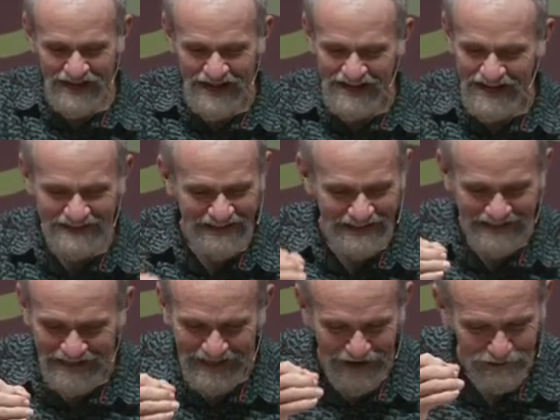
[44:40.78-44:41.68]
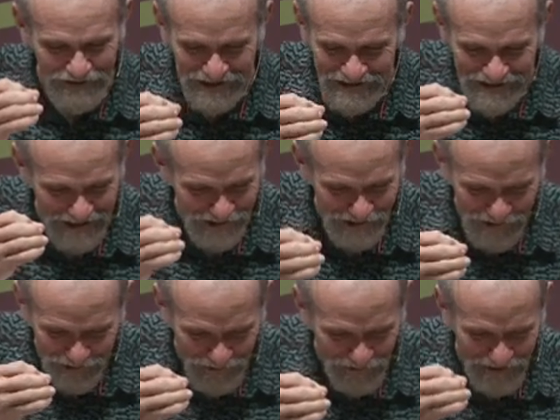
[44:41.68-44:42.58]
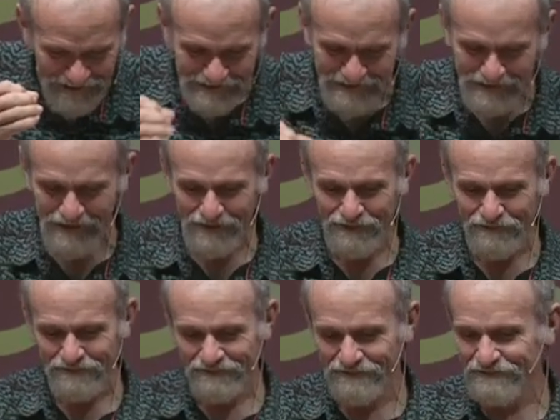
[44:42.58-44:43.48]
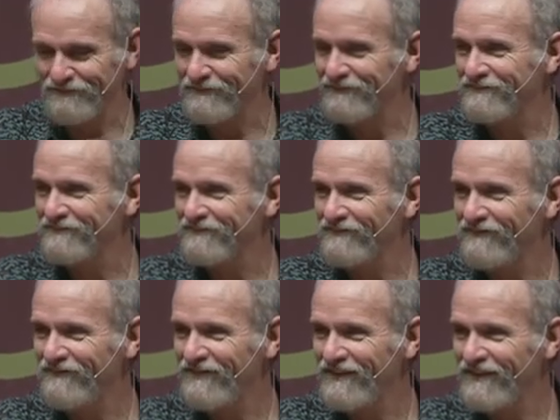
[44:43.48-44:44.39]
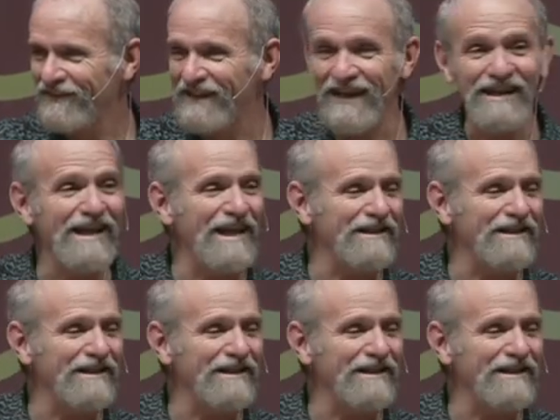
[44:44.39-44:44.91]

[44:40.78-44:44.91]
Delight yourself in the Lord, and He will give you the desires of your heart.